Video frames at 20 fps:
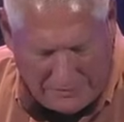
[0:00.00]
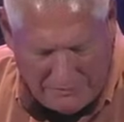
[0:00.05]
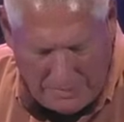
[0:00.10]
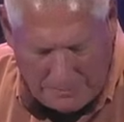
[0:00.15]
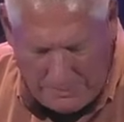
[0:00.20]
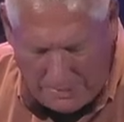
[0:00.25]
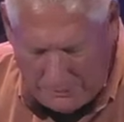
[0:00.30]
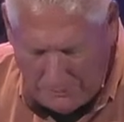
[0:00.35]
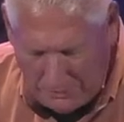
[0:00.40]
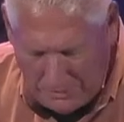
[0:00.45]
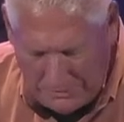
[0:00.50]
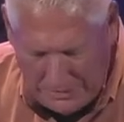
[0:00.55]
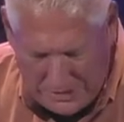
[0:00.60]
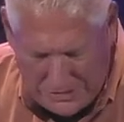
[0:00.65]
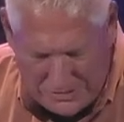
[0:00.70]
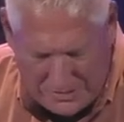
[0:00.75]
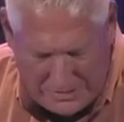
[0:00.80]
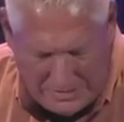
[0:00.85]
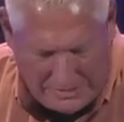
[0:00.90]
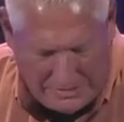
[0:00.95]
give up on
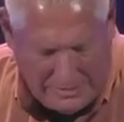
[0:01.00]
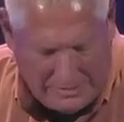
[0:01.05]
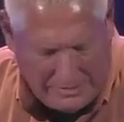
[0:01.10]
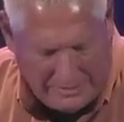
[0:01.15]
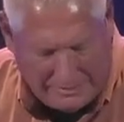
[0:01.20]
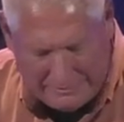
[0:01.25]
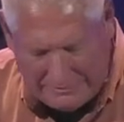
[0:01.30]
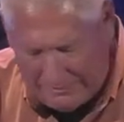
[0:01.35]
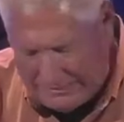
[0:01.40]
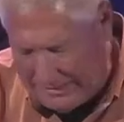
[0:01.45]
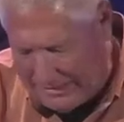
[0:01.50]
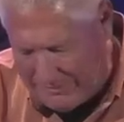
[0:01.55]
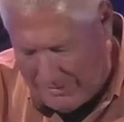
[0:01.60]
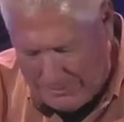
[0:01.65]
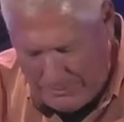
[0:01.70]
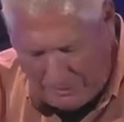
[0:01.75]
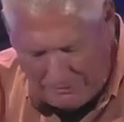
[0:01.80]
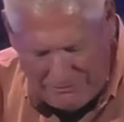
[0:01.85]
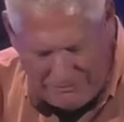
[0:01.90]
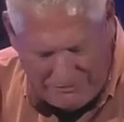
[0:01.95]
religion and give
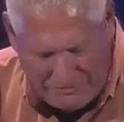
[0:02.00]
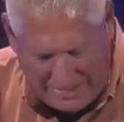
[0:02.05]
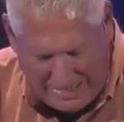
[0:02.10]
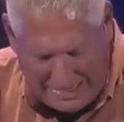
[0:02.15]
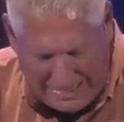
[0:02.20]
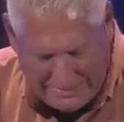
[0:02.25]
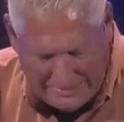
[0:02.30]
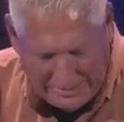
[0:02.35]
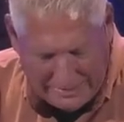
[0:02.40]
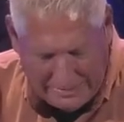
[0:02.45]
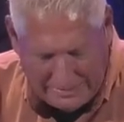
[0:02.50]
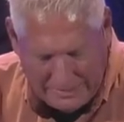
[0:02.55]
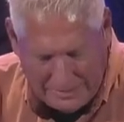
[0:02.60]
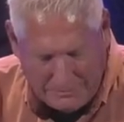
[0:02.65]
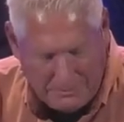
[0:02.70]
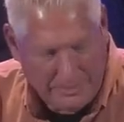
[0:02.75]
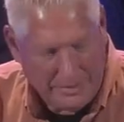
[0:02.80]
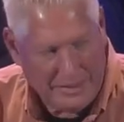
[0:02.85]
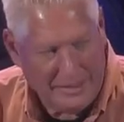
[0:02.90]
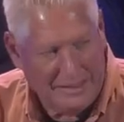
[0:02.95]
up our faith,
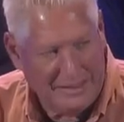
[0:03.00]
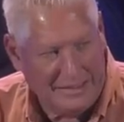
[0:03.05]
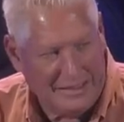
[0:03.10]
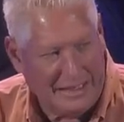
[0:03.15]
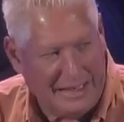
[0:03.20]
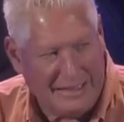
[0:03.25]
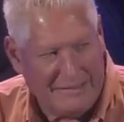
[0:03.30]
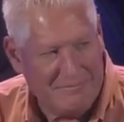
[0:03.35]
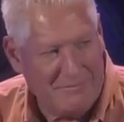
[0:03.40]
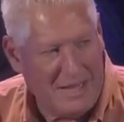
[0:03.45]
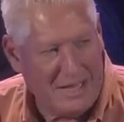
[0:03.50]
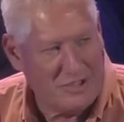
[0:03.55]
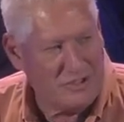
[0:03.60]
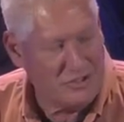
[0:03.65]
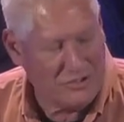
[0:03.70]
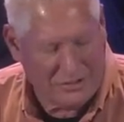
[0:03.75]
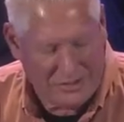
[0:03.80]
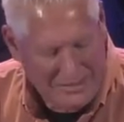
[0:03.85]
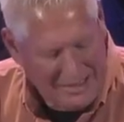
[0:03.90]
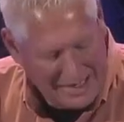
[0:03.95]
but I'm not
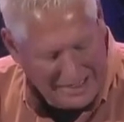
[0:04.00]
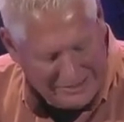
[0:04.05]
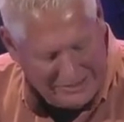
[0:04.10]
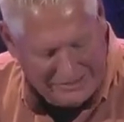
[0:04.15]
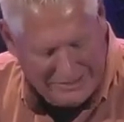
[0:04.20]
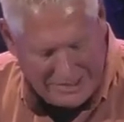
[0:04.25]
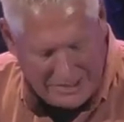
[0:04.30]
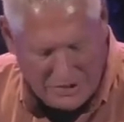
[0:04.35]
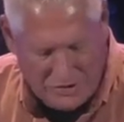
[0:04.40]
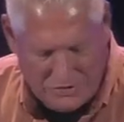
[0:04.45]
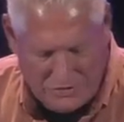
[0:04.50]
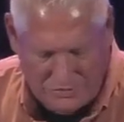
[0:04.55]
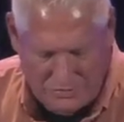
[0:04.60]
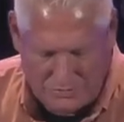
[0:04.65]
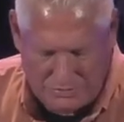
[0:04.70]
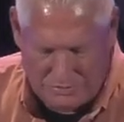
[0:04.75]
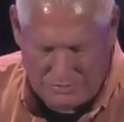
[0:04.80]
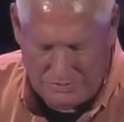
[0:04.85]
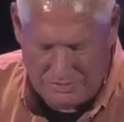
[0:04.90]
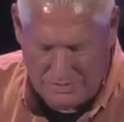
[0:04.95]
sure God's the
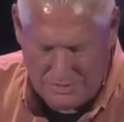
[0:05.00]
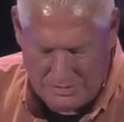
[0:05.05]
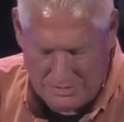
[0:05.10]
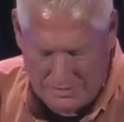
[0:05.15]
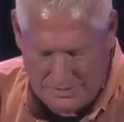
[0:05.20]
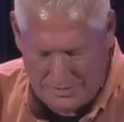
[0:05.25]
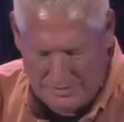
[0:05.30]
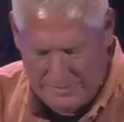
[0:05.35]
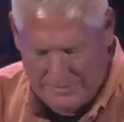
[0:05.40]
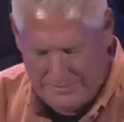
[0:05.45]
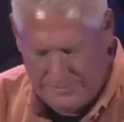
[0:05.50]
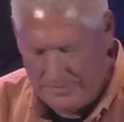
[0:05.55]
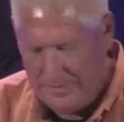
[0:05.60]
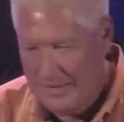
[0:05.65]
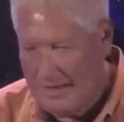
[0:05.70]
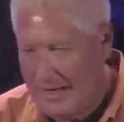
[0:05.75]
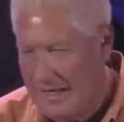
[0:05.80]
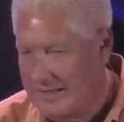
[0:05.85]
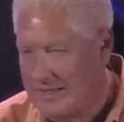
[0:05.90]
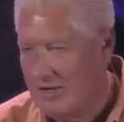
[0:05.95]
issue.
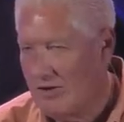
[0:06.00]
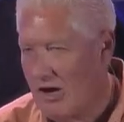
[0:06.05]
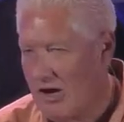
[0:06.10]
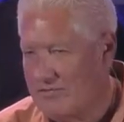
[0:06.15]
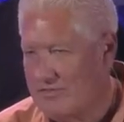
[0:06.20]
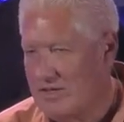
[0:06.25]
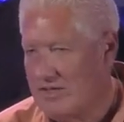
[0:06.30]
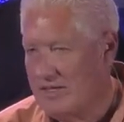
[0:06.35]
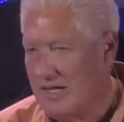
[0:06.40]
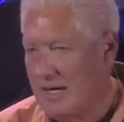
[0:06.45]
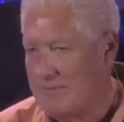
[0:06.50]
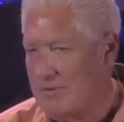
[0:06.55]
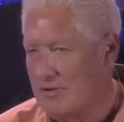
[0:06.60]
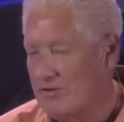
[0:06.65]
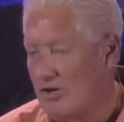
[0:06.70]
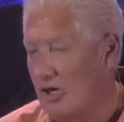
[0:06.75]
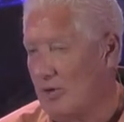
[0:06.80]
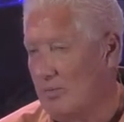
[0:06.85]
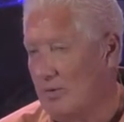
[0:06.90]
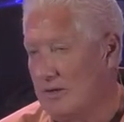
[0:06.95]
I think oftentimes
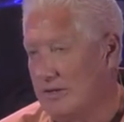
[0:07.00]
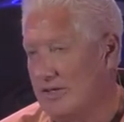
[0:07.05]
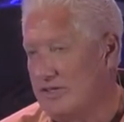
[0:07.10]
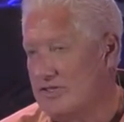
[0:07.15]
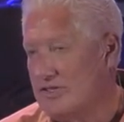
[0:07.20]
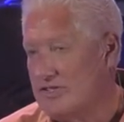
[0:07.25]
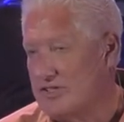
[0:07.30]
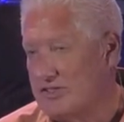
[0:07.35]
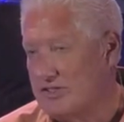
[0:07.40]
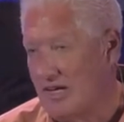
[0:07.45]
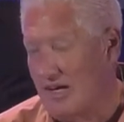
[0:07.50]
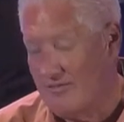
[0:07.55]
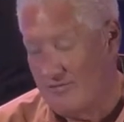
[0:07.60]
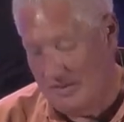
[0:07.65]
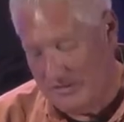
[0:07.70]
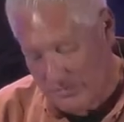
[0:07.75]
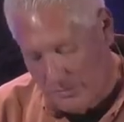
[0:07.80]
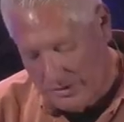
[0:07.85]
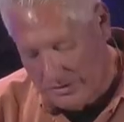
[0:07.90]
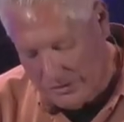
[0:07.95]
it's all the religious stuff.
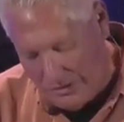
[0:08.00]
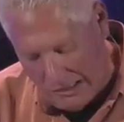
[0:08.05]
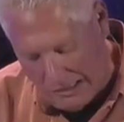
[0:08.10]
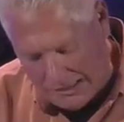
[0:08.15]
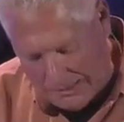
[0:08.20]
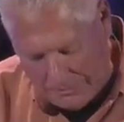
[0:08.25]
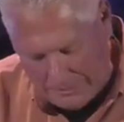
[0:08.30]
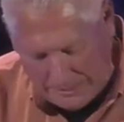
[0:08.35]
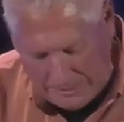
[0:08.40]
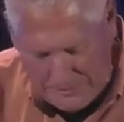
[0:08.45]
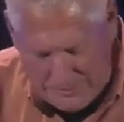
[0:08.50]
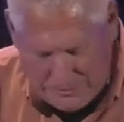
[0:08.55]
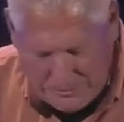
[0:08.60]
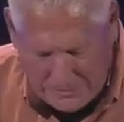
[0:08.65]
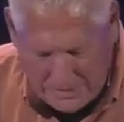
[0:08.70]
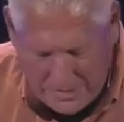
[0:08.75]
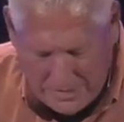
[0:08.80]
That's what we're going to talk about.